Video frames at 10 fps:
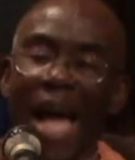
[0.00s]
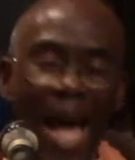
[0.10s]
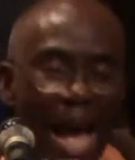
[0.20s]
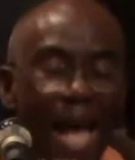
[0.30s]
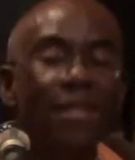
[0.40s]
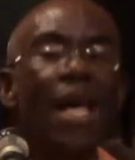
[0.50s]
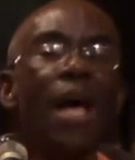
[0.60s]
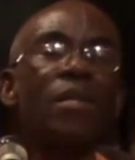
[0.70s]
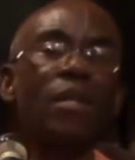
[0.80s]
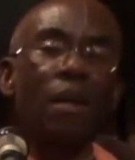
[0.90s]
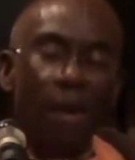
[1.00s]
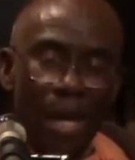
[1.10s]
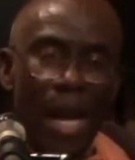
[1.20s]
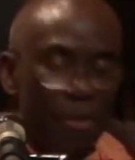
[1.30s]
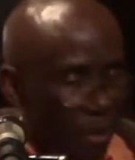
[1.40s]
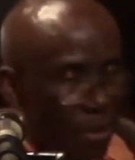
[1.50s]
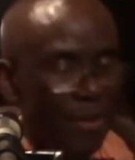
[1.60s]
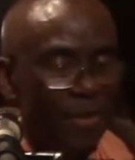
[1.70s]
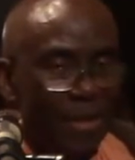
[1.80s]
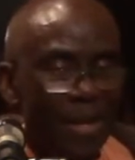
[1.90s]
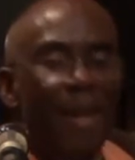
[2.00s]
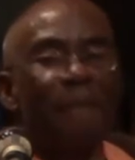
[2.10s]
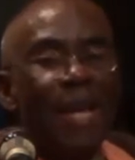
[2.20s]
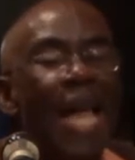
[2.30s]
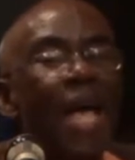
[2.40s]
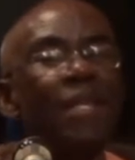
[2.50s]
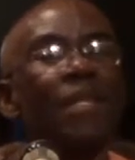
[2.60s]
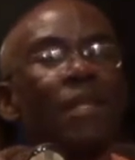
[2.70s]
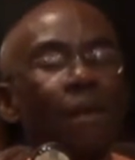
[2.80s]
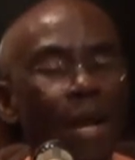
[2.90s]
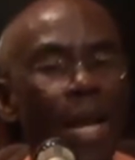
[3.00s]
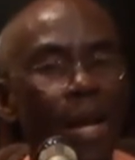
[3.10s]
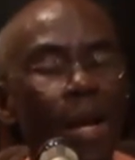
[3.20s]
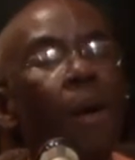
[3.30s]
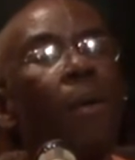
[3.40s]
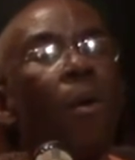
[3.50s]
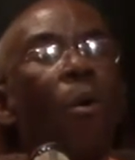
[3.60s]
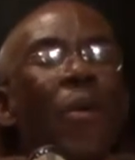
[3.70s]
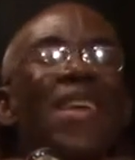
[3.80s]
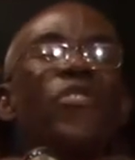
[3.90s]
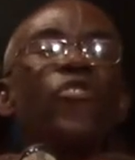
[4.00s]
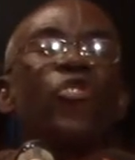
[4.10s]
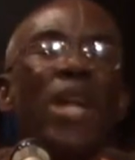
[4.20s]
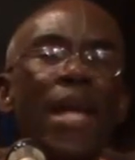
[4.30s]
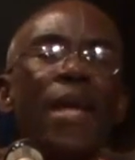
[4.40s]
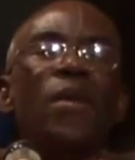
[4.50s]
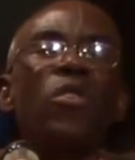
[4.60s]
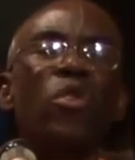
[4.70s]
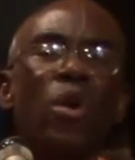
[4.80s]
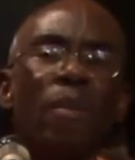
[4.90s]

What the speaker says: as a scholar, I'm sorry to say that, but as a scholar, we train to